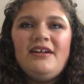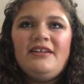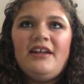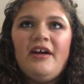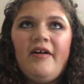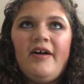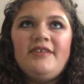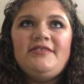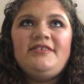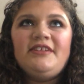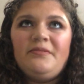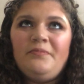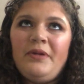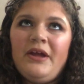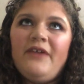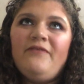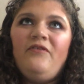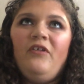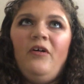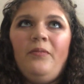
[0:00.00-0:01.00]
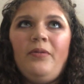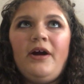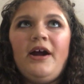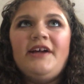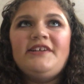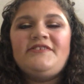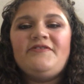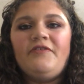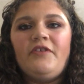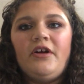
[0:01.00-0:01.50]
Now, I did pay full
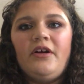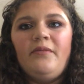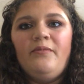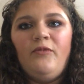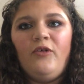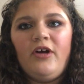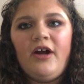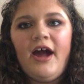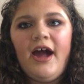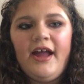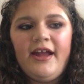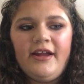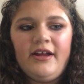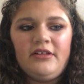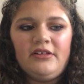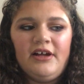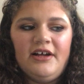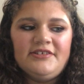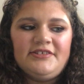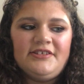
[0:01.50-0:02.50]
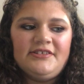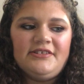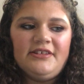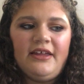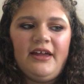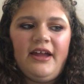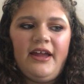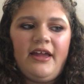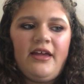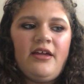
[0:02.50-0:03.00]
price for more high-end glosses
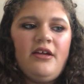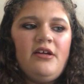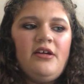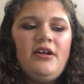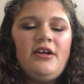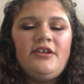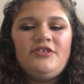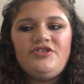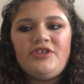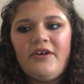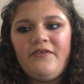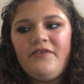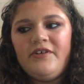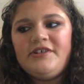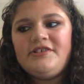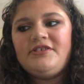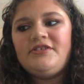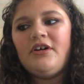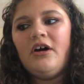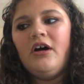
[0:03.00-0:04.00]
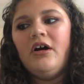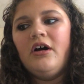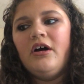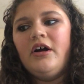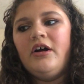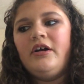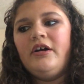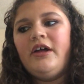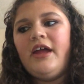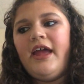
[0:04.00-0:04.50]
like Jeffree
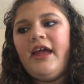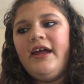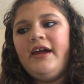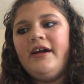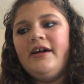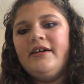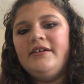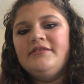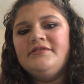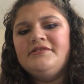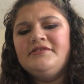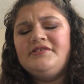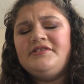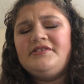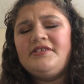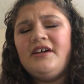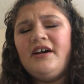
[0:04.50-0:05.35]
Star and